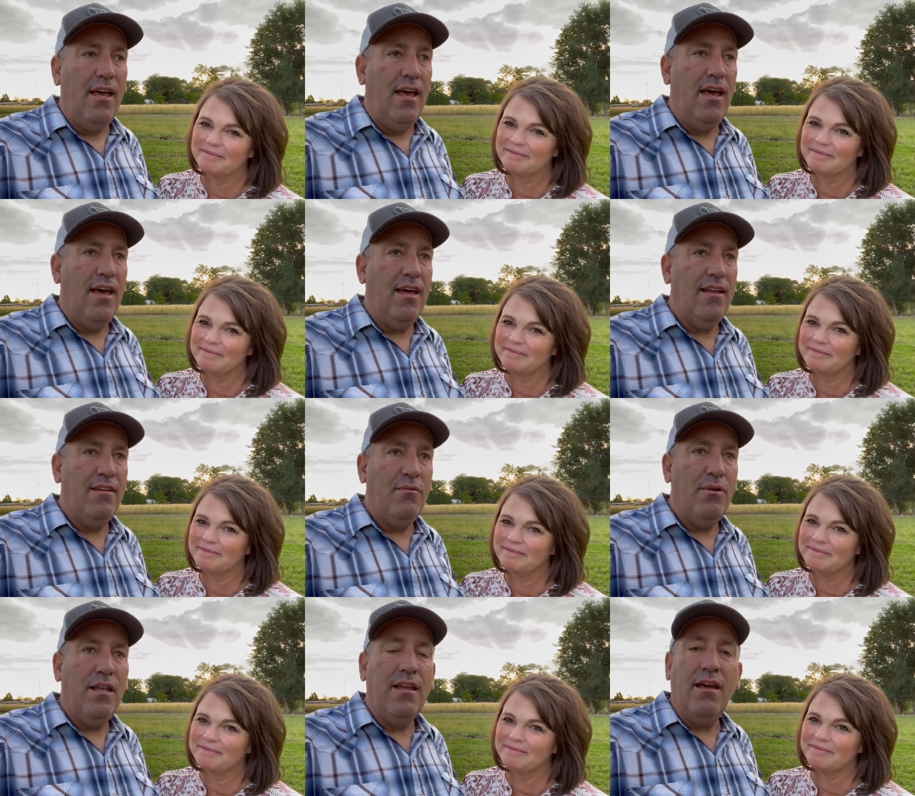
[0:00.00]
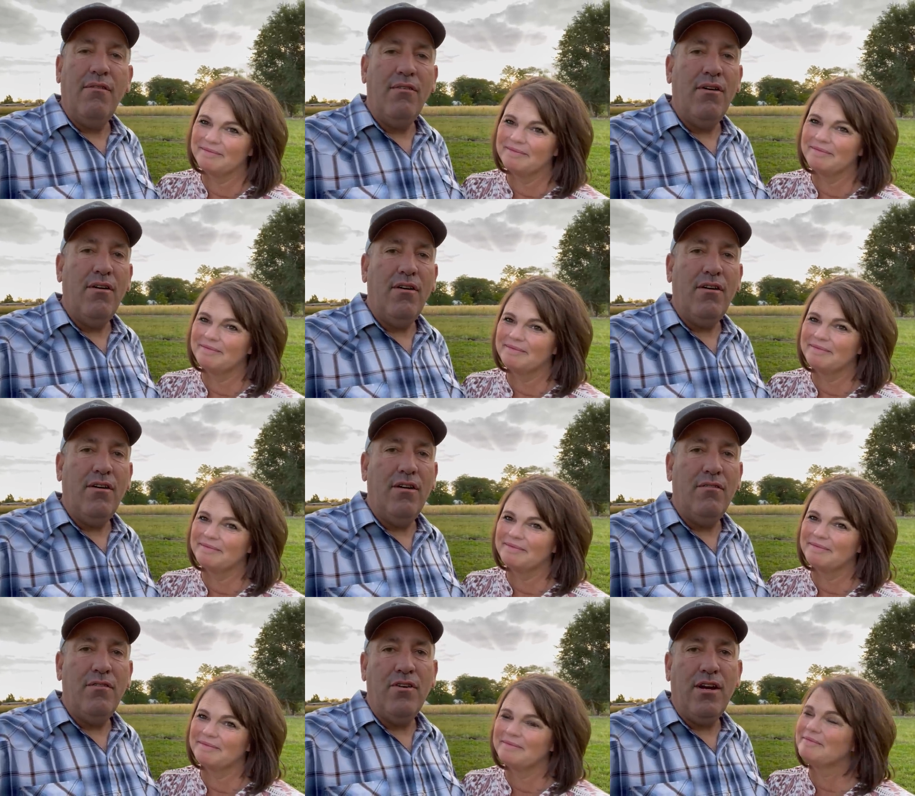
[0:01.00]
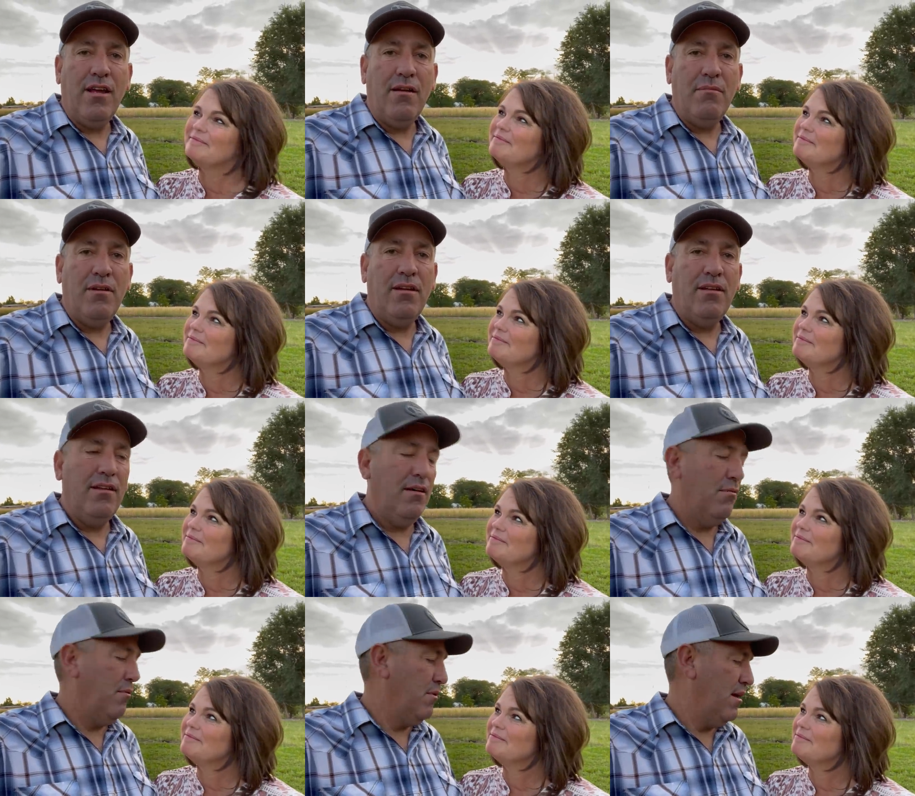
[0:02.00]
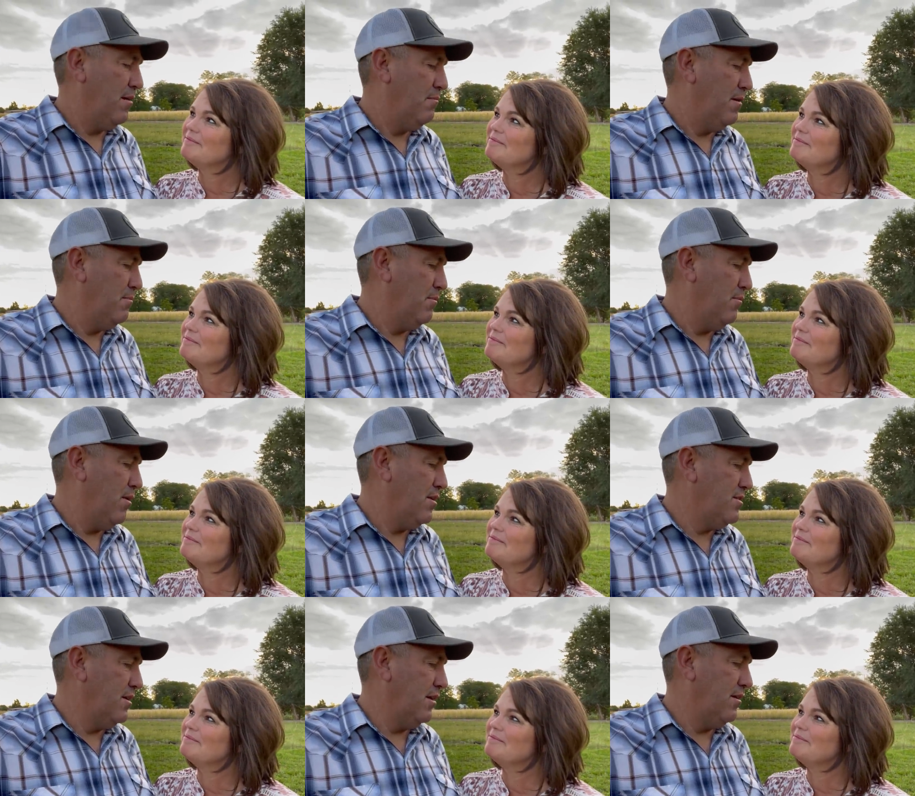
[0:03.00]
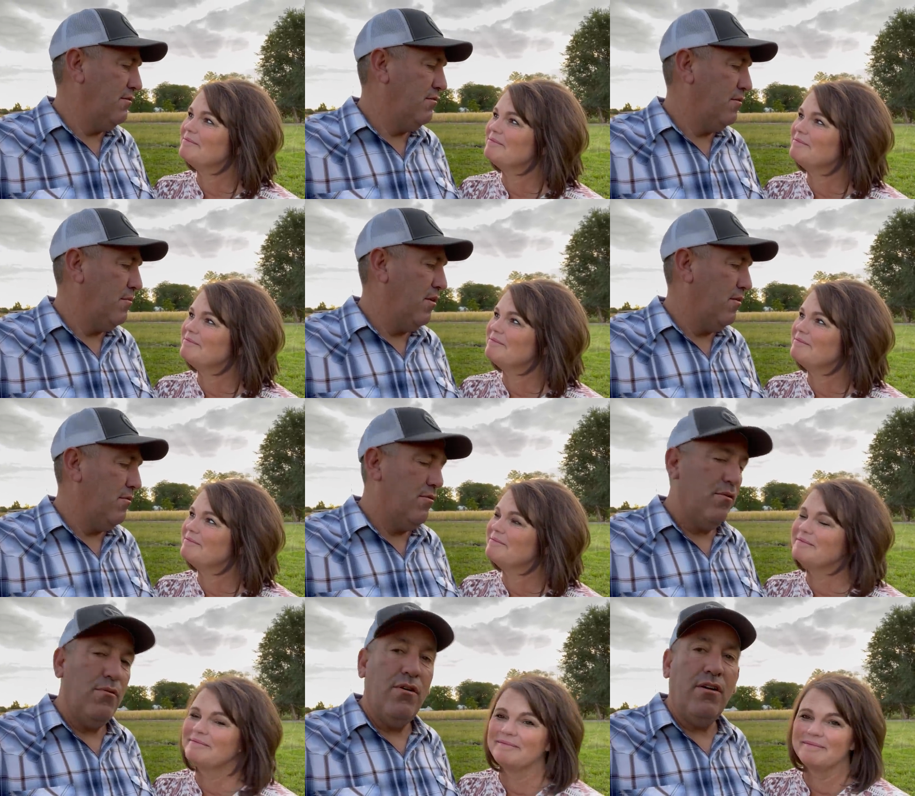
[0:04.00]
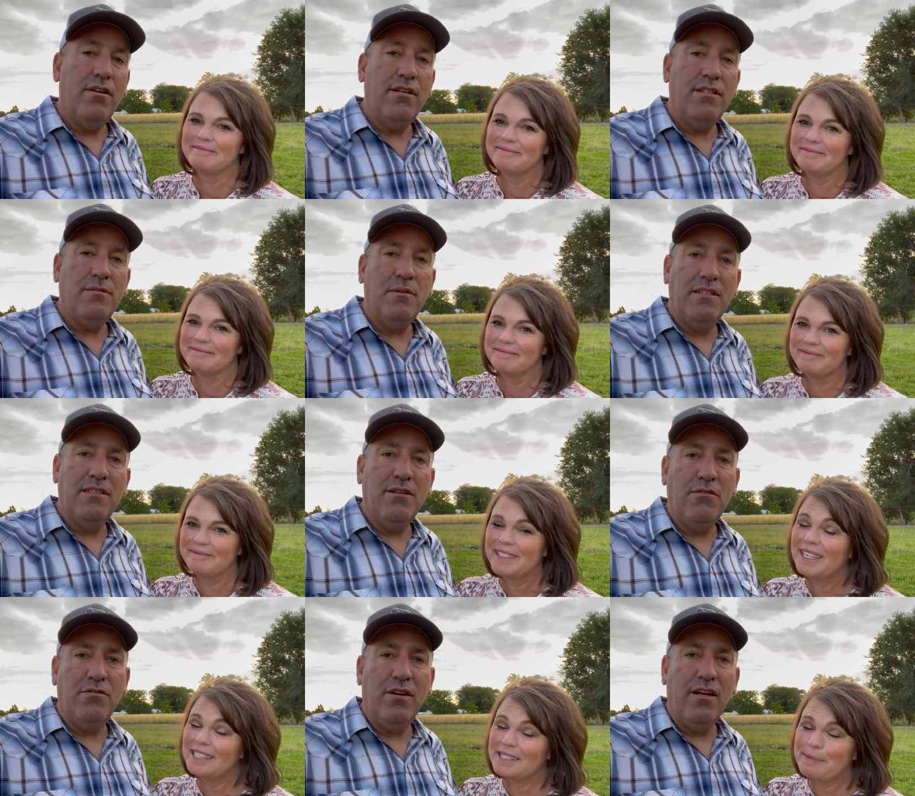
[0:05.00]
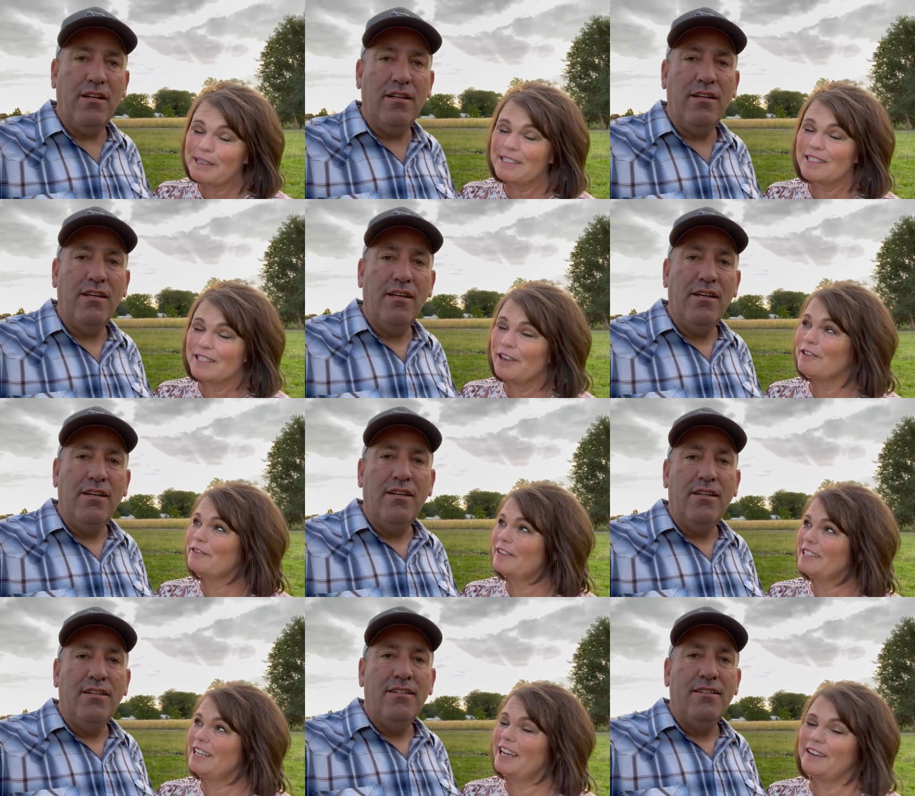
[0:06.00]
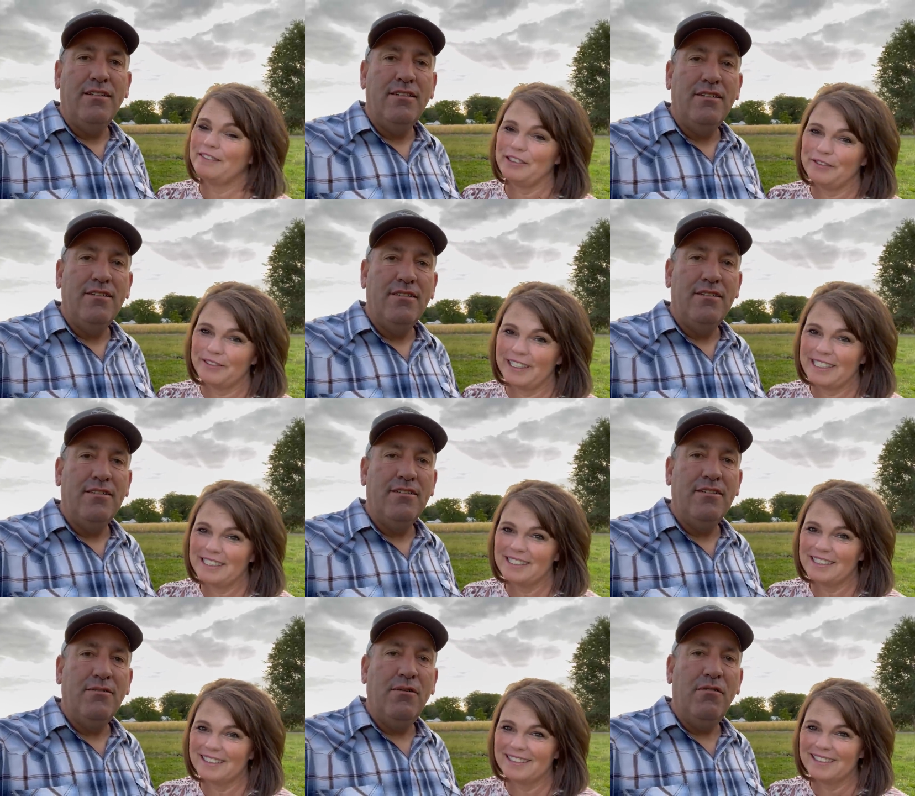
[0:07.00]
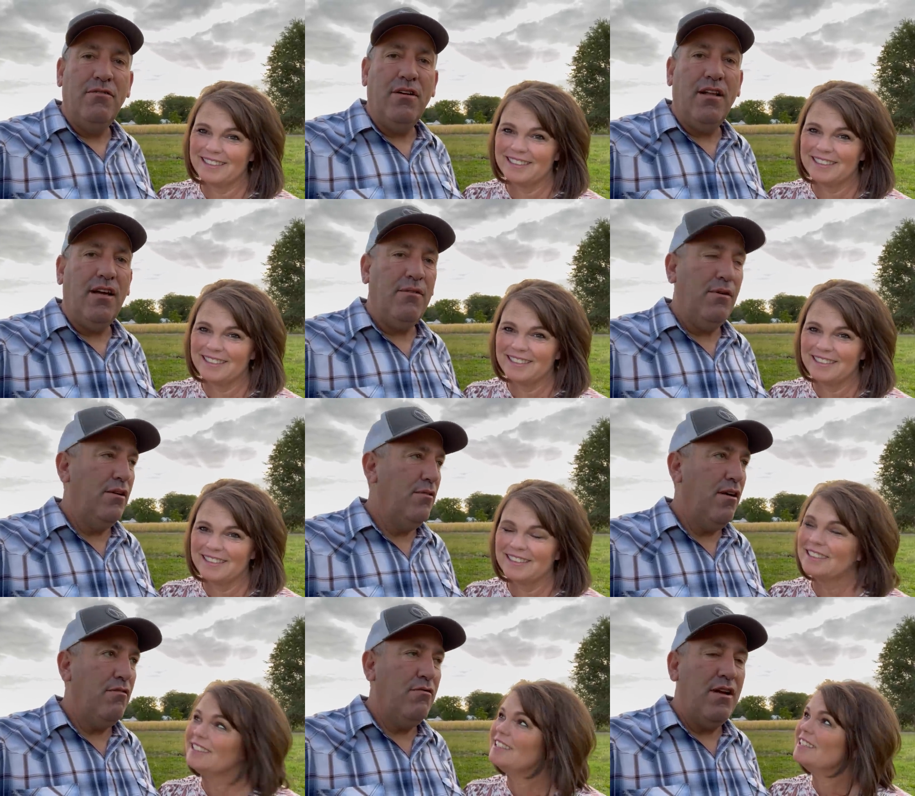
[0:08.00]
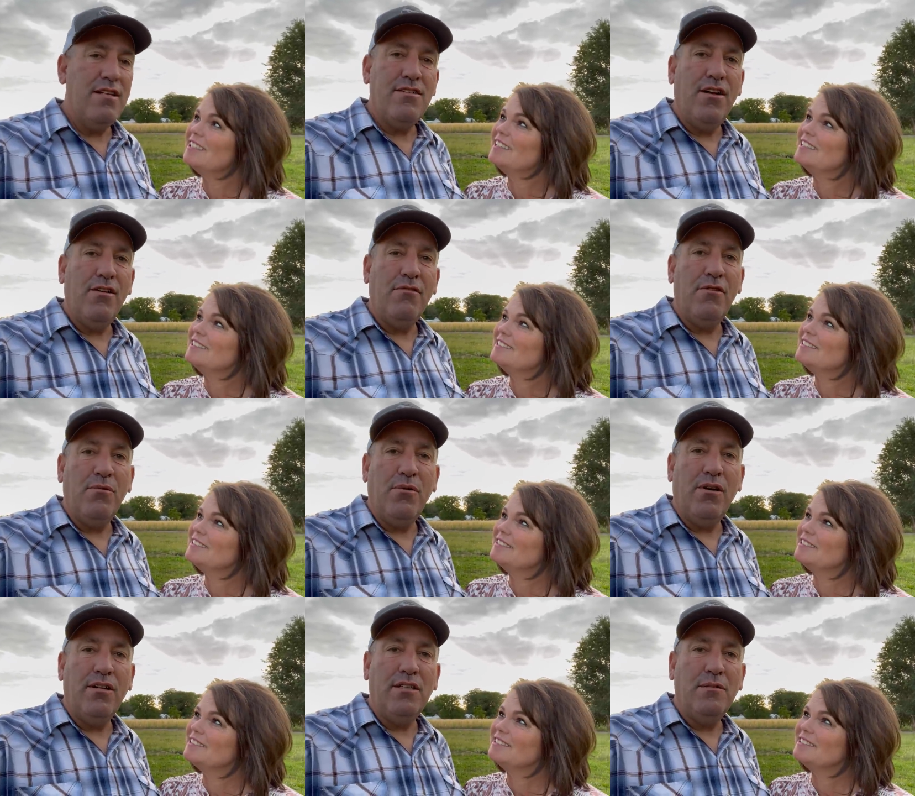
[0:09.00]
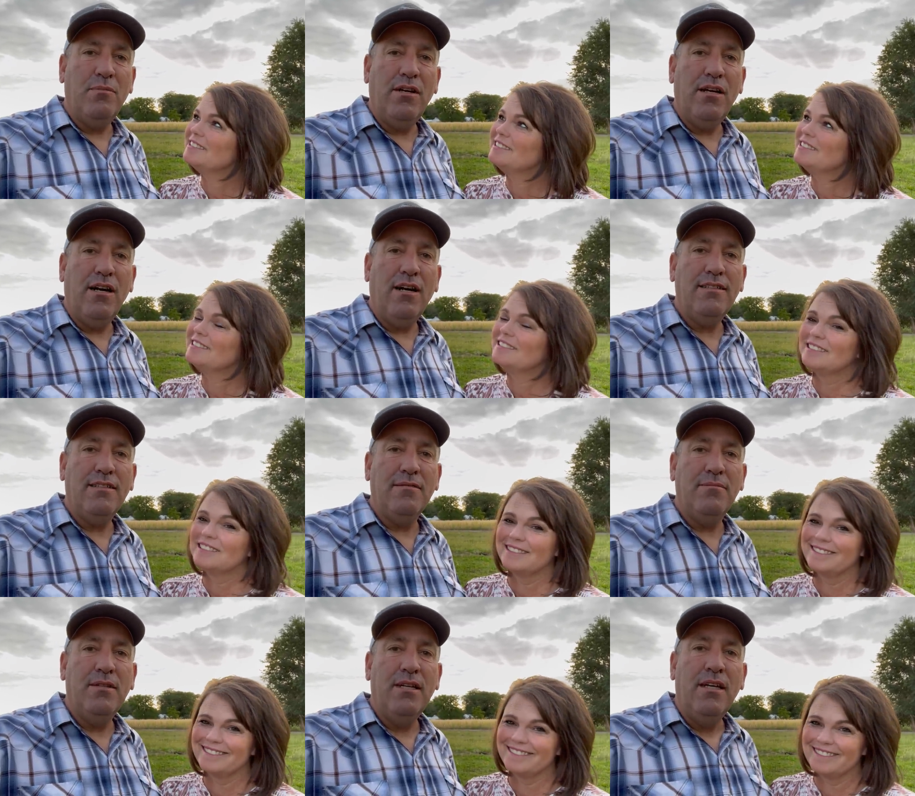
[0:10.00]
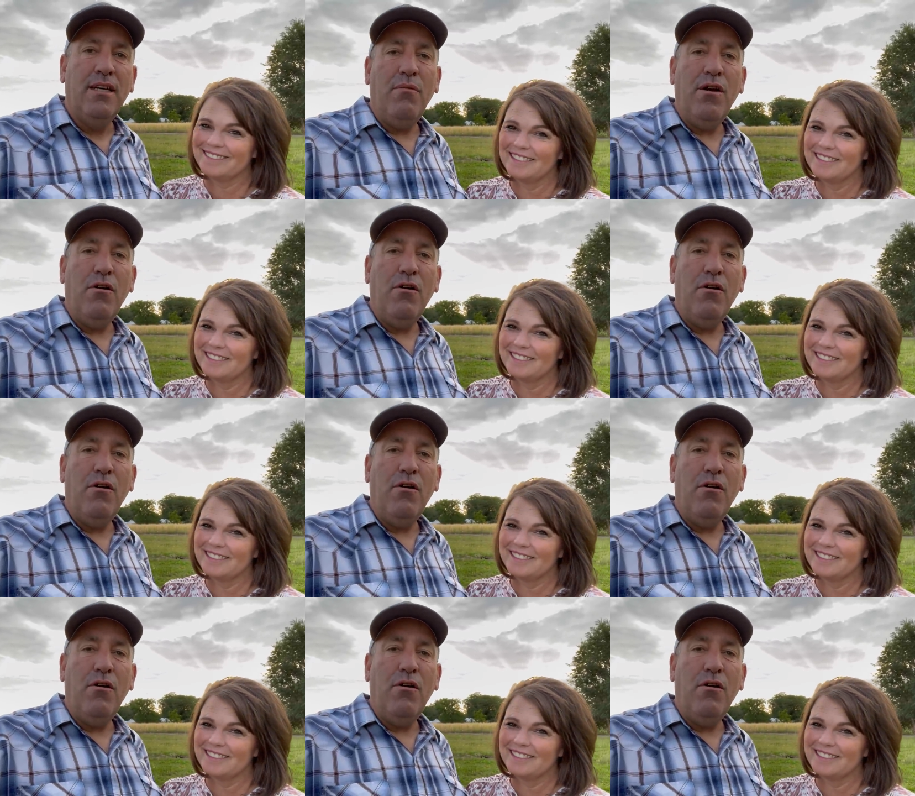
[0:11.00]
Speaker 1: And we never could have dreamed that we would have people watching from all over the world. It's been so
Speaker 2: fun. It's been so fun to have new friends.
Speaker 1: We feel like we do have friends all over the world. It's pretty awesome. We